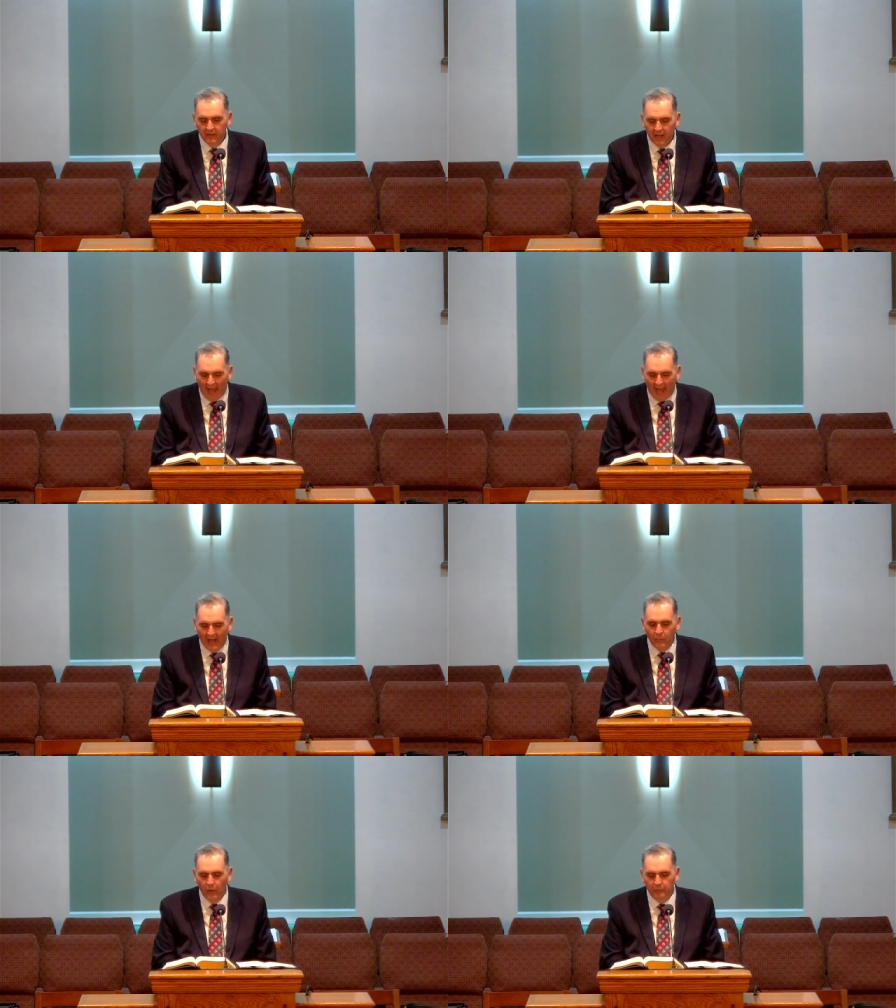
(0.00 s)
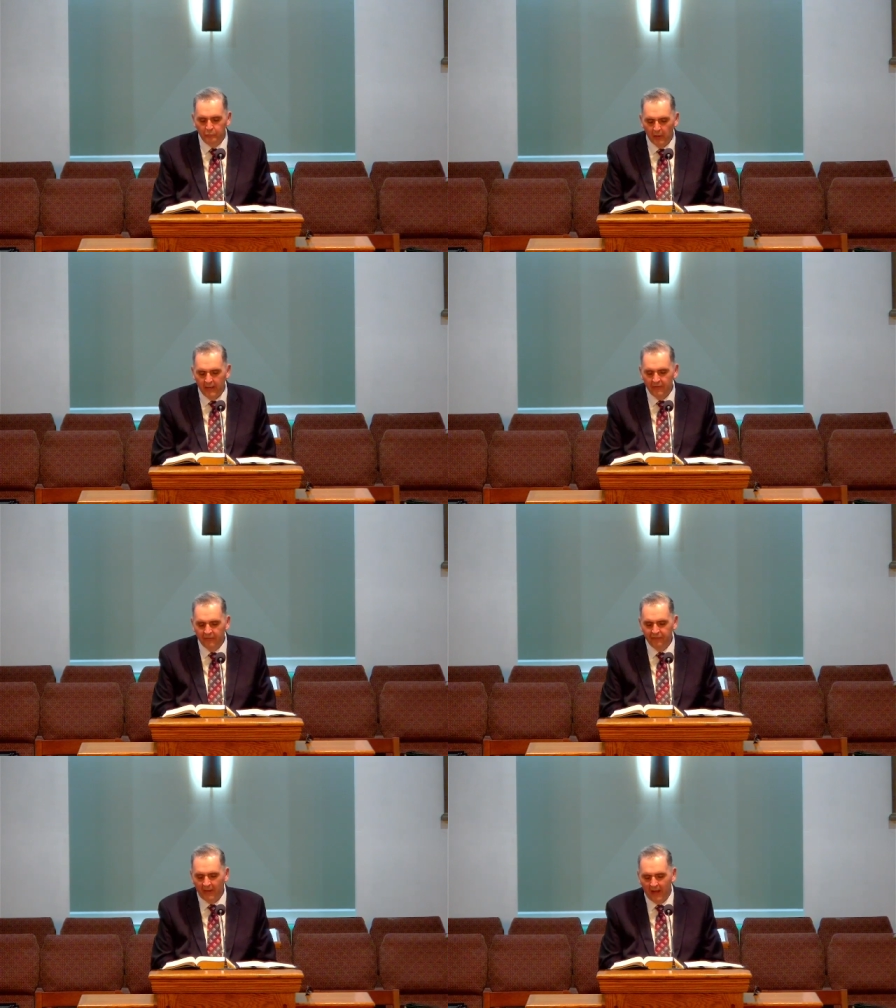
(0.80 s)
I will pray the
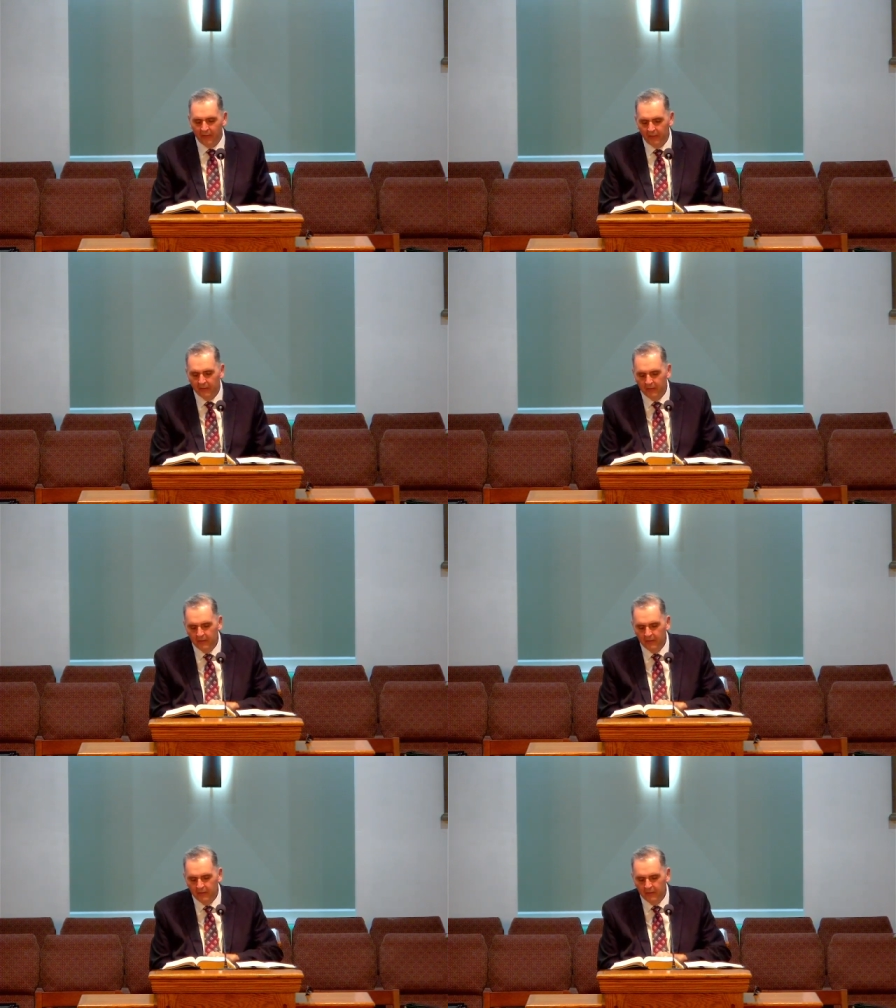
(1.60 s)
Father,